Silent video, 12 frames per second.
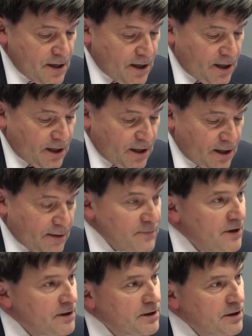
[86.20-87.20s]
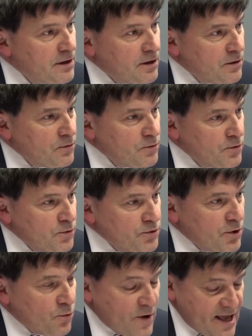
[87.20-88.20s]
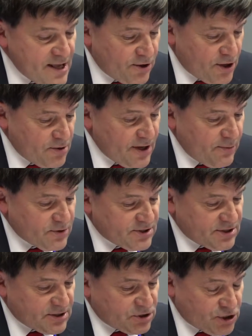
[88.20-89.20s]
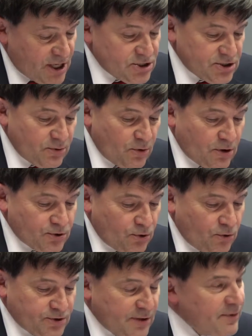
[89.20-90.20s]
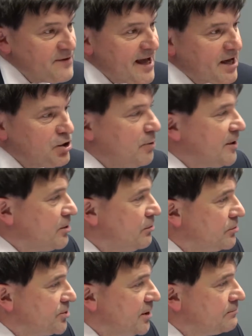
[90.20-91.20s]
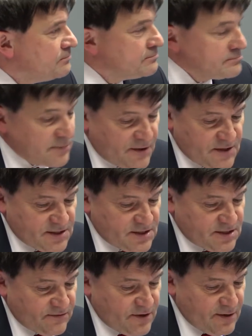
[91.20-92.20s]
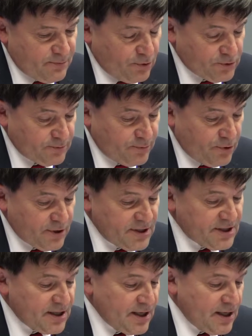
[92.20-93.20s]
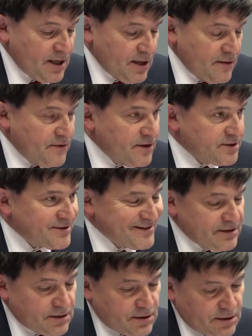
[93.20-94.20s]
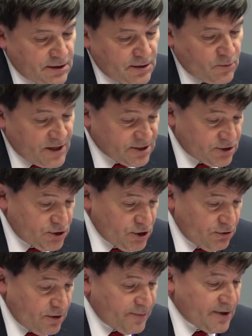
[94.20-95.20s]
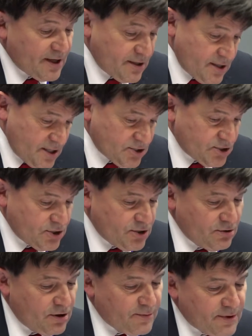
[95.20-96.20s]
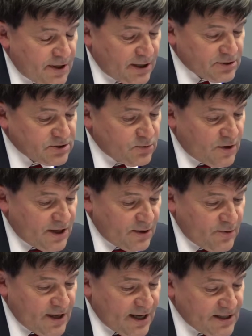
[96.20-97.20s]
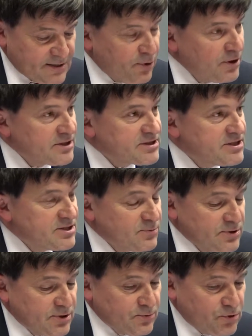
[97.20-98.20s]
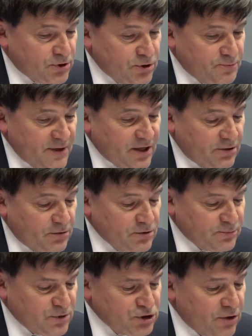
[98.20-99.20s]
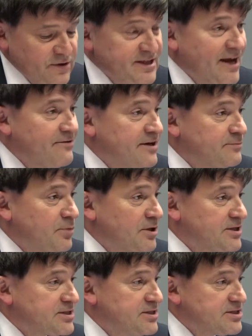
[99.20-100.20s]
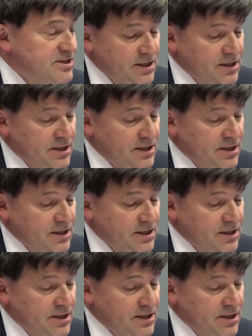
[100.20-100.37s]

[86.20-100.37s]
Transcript: Not only was the change in the world order, but the economic order. And this is a very important point, that in Western Europe and in Eastern Europe and elsewhere, we had policies that could be called majoritarian policies.